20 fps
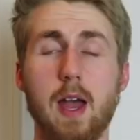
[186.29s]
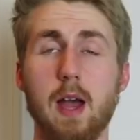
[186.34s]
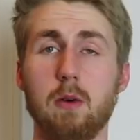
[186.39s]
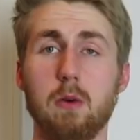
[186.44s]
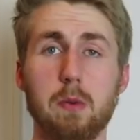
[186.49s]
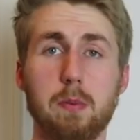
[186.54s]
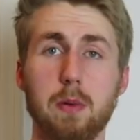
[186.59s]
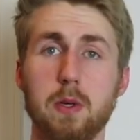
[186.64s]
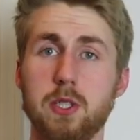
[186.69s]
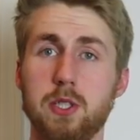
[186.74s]

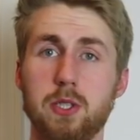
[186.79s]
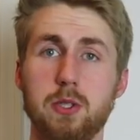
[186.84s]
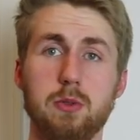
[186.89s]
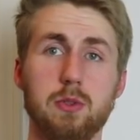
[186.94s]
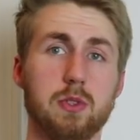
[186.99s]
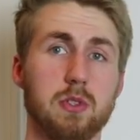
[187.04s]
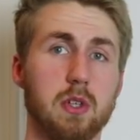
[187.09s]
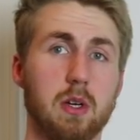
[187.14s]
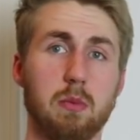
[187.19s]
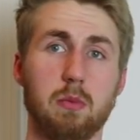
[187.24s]
that will put
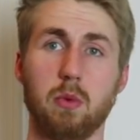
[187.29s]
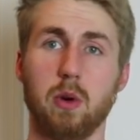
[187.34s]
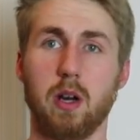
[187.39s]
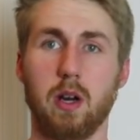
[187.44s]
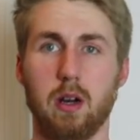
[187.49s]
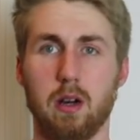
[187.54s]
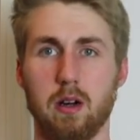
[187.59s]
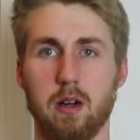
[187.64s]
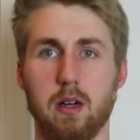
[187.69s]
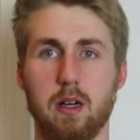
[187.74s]
you
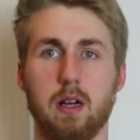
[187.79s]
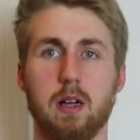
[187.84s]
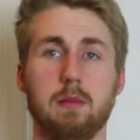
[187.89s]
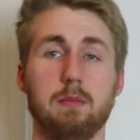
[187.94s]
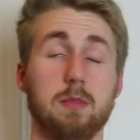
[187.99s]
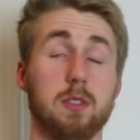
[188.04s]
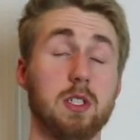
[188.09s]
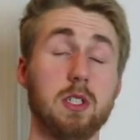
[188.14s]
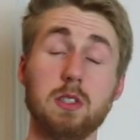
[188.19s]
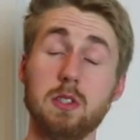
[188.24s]
somewhere,
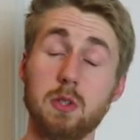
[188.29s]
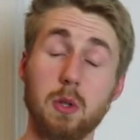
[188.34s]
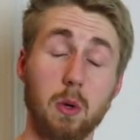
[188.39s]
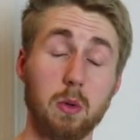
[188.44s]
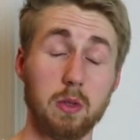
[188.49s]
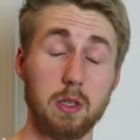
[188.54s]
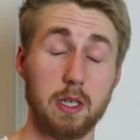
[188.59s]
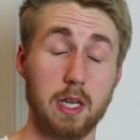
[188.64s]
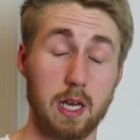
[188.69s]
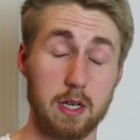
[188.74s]
I'm just
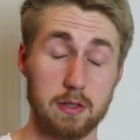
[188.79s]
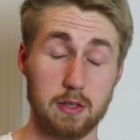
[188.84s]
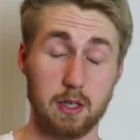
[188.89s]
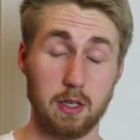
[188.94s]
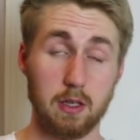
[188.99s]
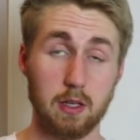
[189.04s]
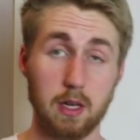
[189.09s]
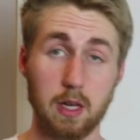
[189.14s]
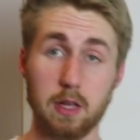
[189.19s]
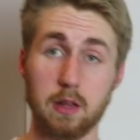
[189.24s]
totally
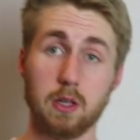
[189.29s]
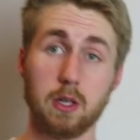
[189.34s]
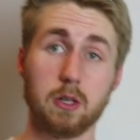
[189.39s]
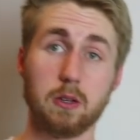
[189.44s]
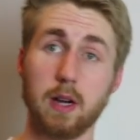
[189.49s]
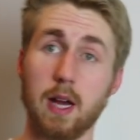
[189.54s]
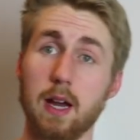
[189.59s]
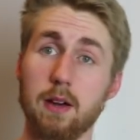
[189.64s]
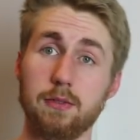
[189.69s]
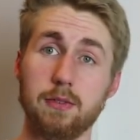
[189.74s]
guessing, in the
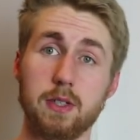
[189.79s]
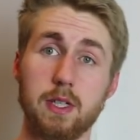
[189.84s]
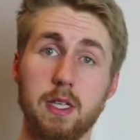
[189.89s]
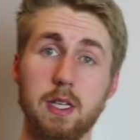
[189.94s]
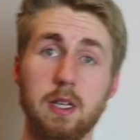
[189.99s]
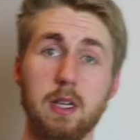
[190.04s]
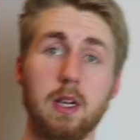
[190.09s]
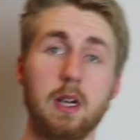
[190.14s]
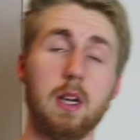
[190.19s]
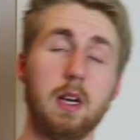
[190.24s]

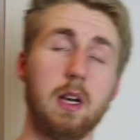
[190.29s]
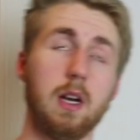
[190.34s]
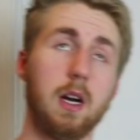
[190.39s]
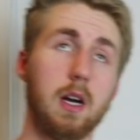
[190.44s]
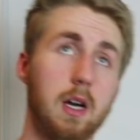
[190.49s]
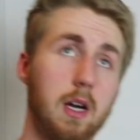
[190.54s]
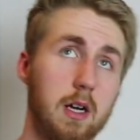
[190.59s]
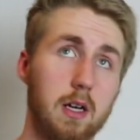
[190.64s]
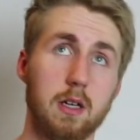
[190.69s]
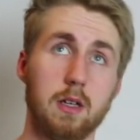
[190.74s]
gravity
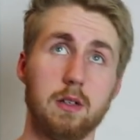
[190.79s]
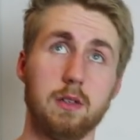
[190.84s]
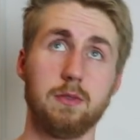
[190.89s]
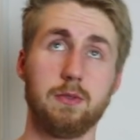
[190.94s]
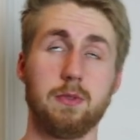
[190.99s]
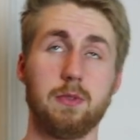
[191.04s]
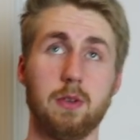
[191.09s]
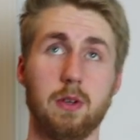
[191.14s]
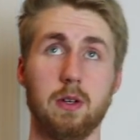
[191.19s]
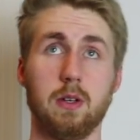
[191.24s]

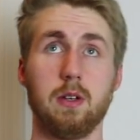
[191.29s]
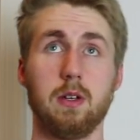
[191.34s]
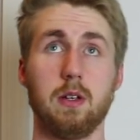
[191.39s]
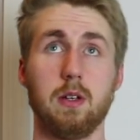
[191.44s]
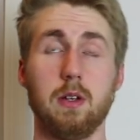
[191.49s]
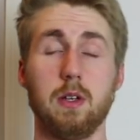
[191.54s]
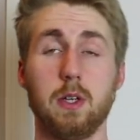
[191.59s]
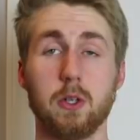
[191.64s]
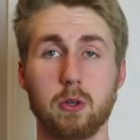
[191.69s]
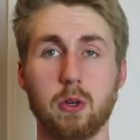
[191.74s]
of,
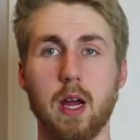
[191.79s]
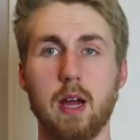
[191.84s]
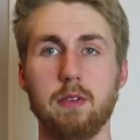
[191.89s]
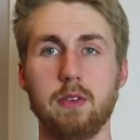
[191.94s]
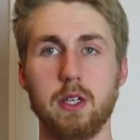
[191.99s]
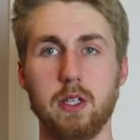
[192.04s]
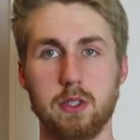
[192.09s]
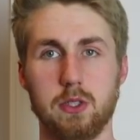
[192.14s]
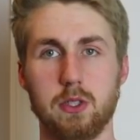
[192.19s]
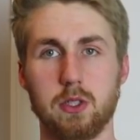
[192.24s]
your
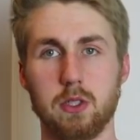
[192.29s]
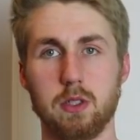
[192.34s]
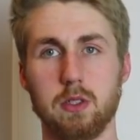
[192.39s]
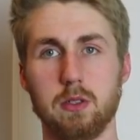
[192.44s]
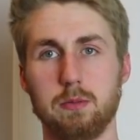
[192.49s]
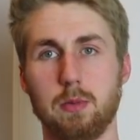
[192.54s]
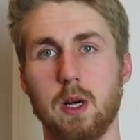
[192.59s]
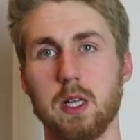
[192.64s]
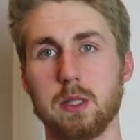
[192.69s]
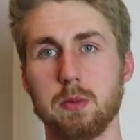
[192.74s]
gravity is
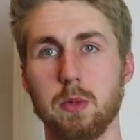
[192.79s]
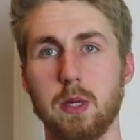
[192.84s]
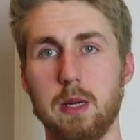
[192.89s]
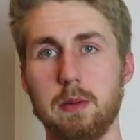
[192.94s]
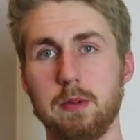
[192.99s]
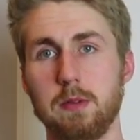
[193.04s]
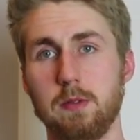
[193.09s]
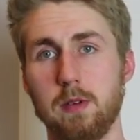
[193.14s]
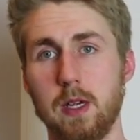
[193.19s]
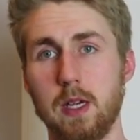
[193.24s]
your possible
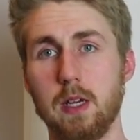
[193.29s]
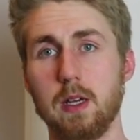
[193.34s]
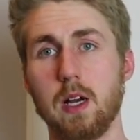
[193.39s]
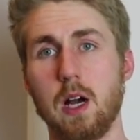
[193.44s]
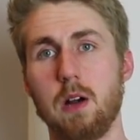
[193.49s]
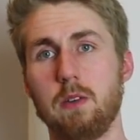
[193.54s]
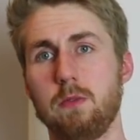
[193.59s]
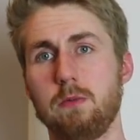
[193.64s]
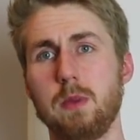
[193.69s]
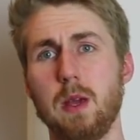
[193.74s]

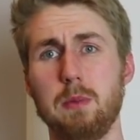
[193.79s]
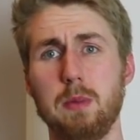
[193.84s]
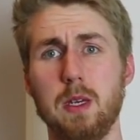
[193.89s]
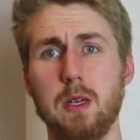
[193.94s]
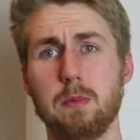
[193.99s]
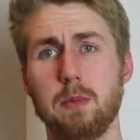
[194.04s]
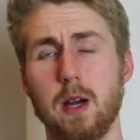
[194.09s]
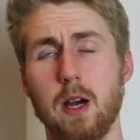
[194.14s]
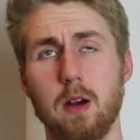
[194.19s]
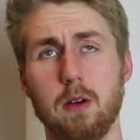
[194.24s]
ABV, of
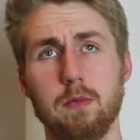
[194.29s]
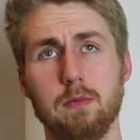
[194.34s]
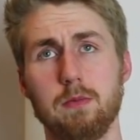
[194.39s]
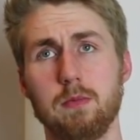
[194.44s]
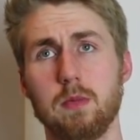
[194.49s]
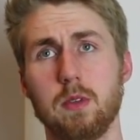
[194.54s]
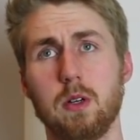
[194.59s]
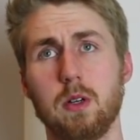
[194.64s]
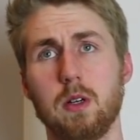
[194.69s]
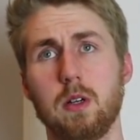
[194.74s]
maybe about
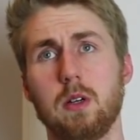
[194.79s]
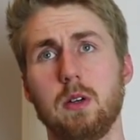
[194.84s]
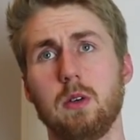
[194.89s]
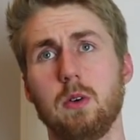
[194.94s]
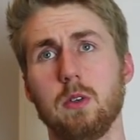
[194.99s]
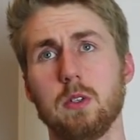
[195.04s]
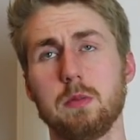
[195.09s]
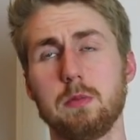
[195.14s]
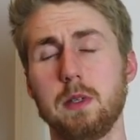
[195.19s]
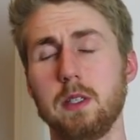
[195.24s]

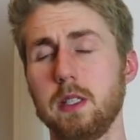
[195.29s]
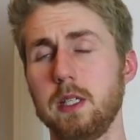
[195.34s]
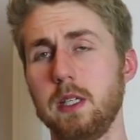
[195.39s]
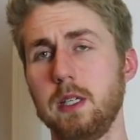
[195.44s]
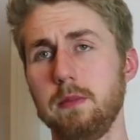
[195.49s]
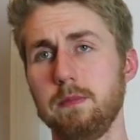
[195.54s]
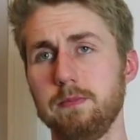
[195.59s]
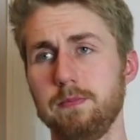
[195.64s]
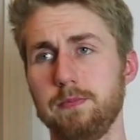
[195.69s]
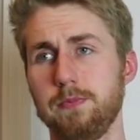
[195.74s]
uh,
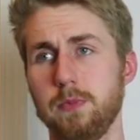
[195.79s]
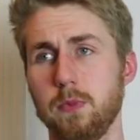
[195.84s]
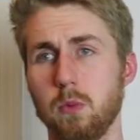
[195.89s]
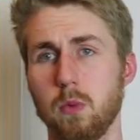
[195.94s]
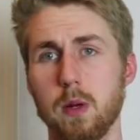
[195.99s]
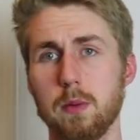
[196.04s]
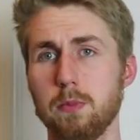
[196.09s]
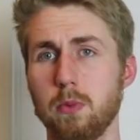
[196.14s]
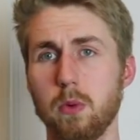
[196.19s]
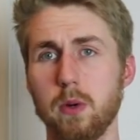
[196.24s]
ultimately
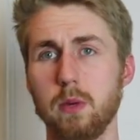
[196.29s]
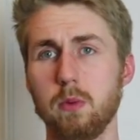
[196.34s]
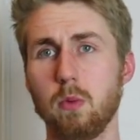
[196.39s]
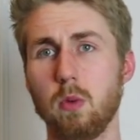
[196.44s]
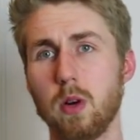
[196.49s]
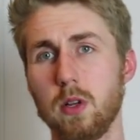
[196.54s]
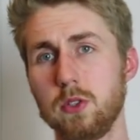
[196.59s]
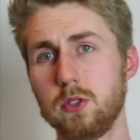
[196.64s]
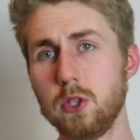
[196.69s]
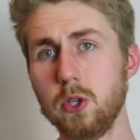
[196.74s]

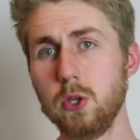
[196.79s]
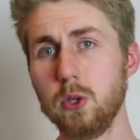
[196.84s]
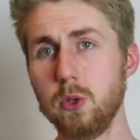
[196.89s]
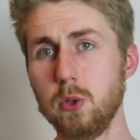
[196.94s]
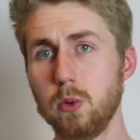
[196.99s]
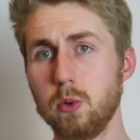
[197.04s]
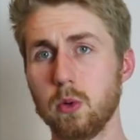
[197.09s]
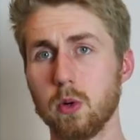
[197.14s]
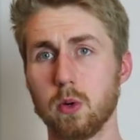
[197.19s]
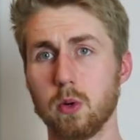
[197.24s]
1.12